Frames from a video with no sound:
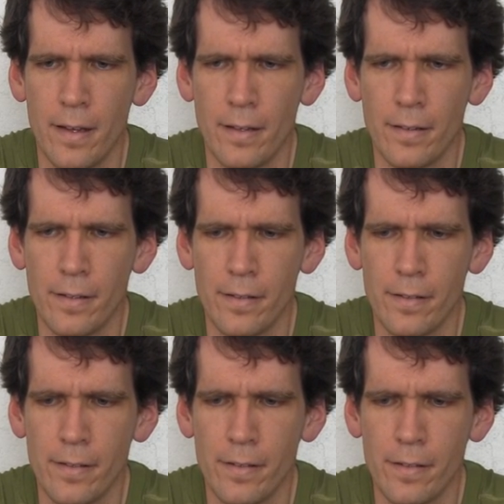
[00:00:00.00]

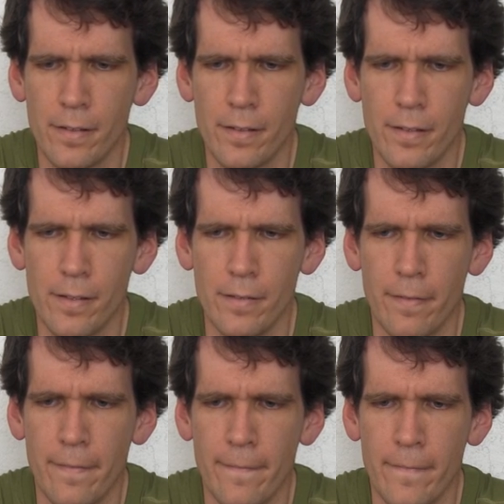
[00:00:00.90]
and
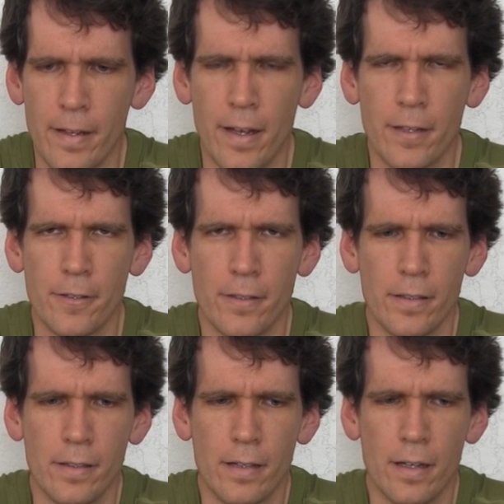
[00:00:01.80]
yeah, you
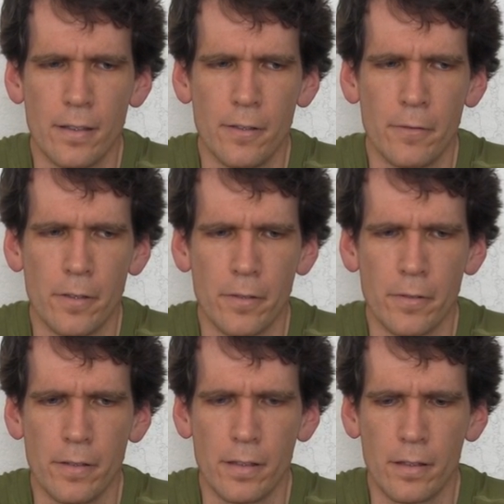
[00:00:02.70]
actually got to work
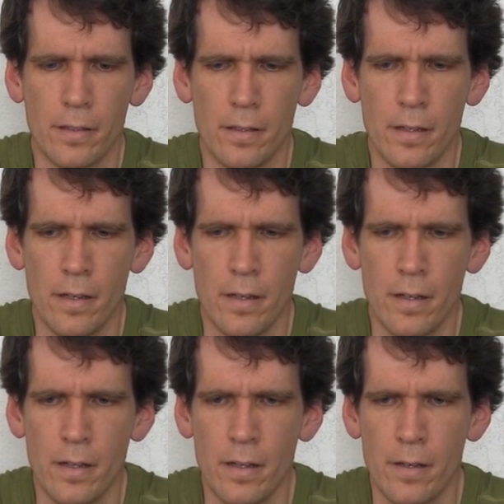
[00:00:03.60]
with
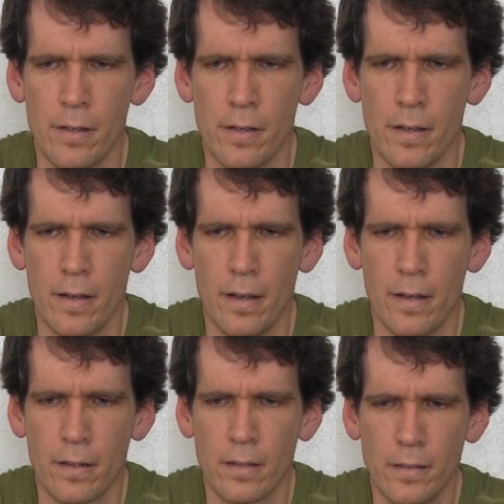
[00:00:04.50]

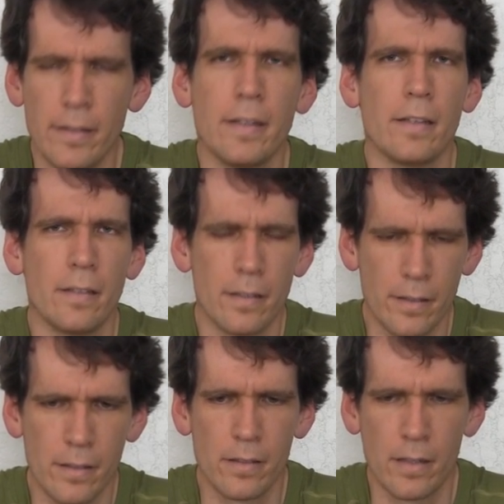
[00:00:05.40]
uh, clean
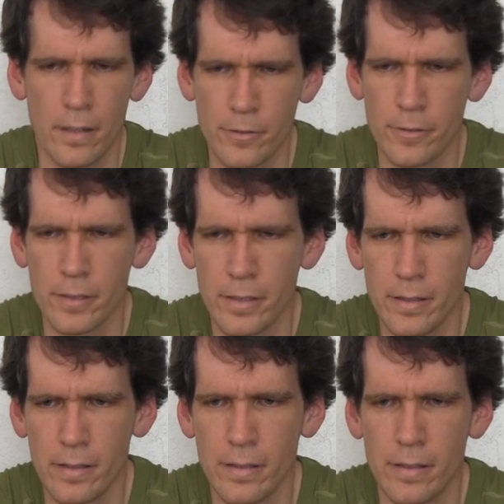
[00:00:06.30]
laundry
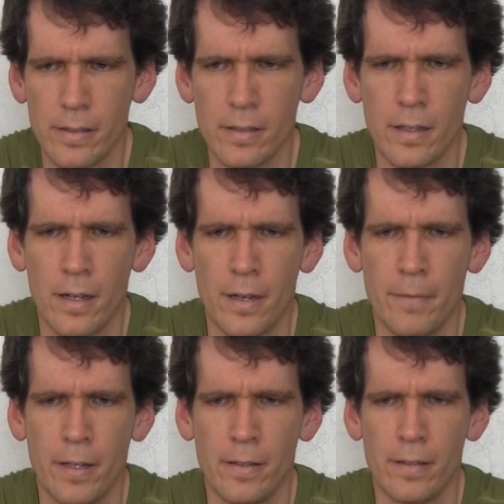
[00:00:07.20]
this
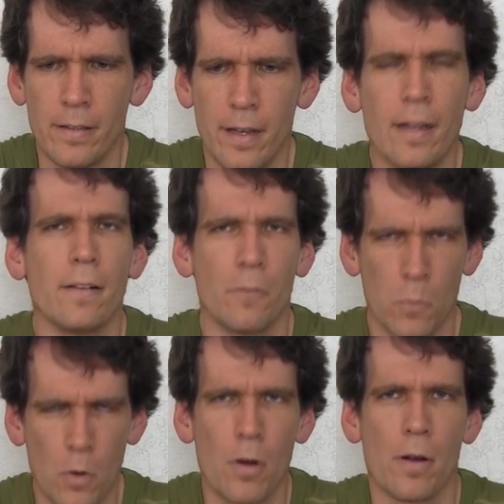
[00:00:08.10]
time and, and
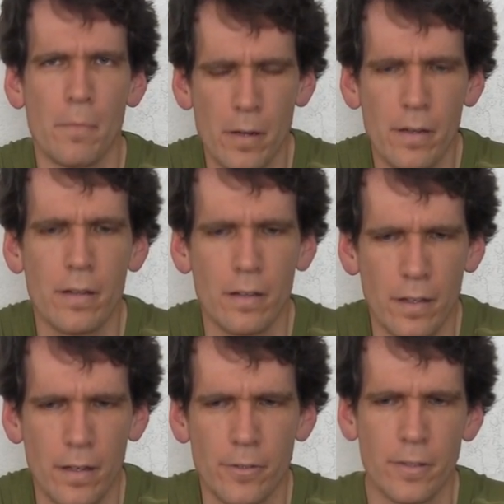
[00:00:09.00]
warm
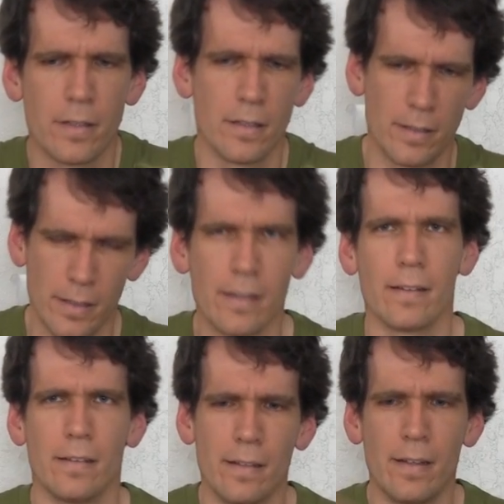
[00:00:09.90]
laundry because it,
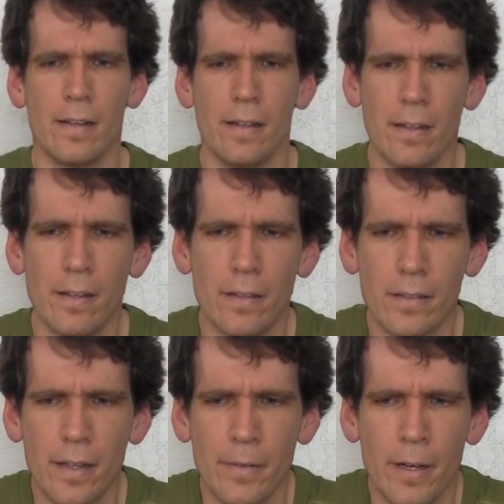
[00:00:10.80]
it, it,
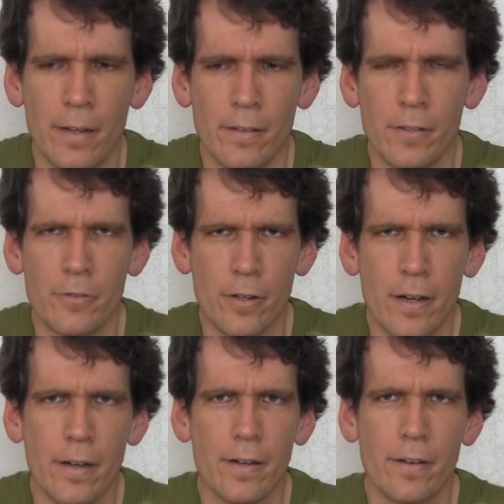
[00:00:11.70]
all came out of the
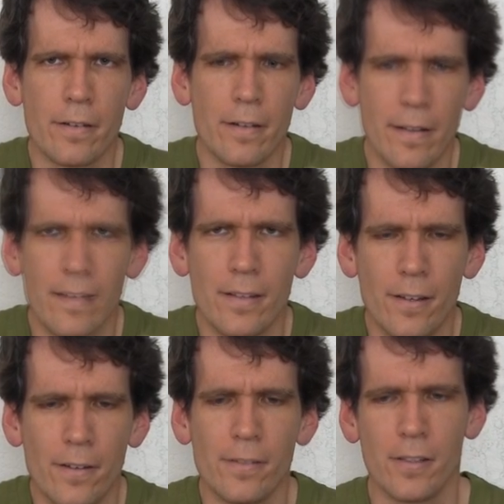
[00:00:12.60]
dryer.
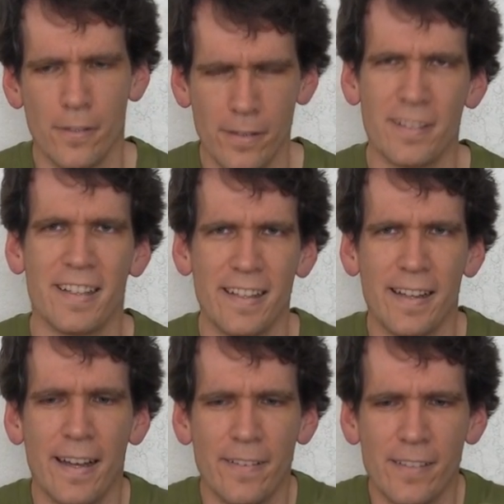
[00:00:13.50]
So, so
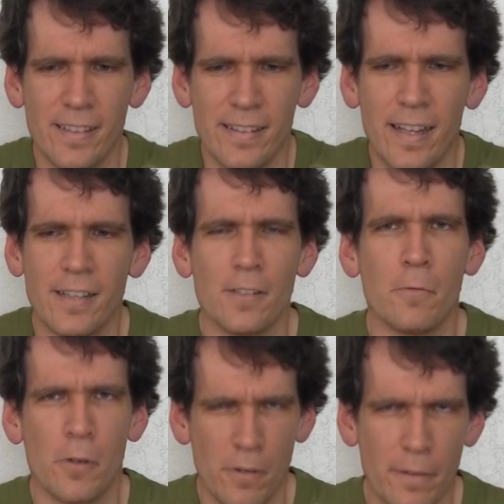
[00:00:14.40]
yeah, it was nice
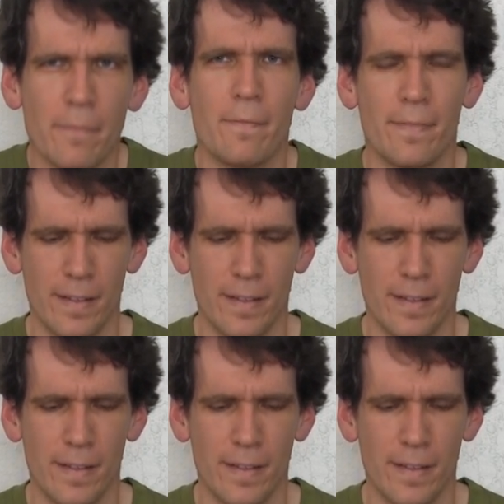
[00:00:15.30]
and warm.